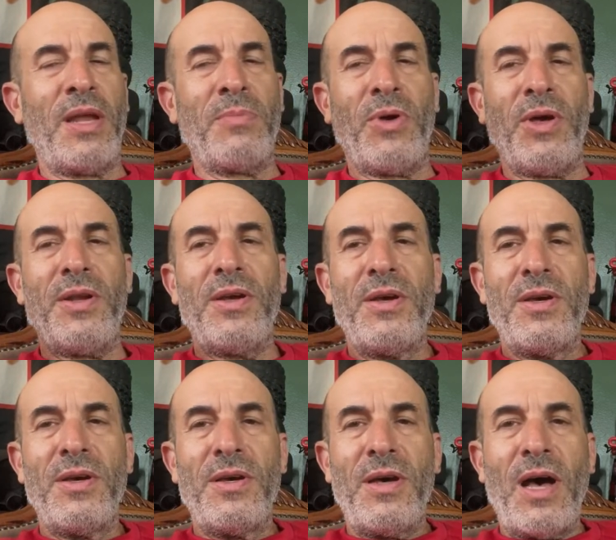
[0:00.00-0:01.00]
But
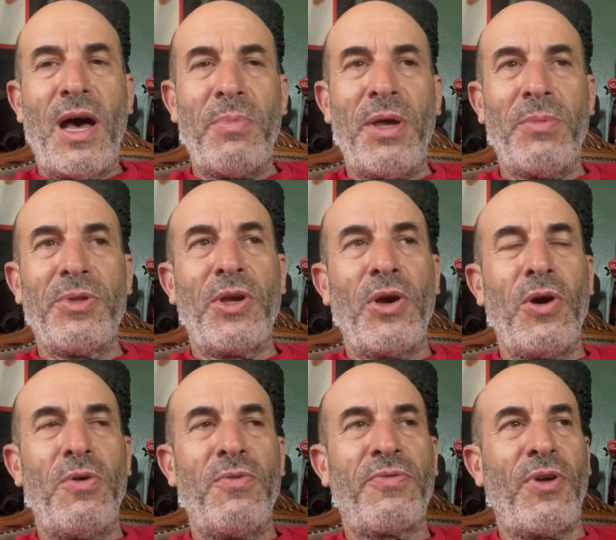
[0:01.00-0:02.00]
I'll be able to
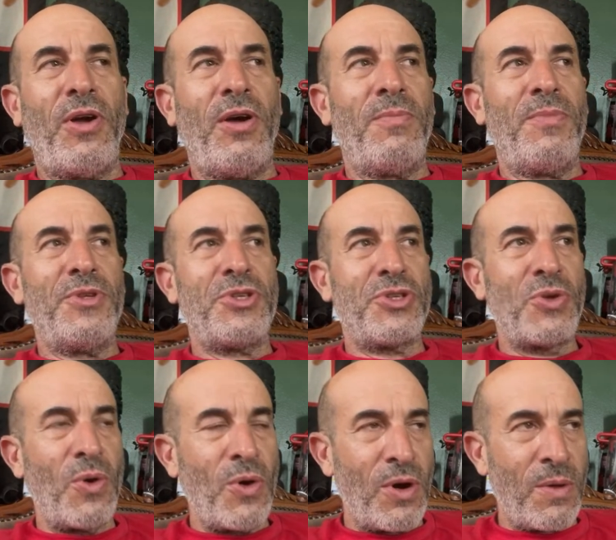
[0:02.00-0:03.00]
go from the
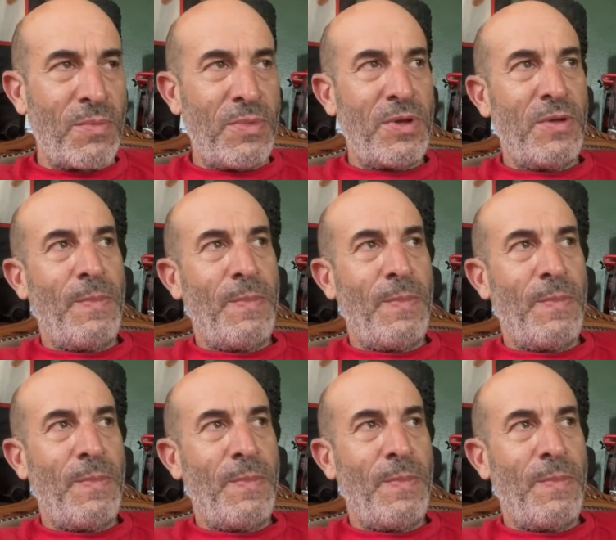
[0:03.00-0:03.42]
Storm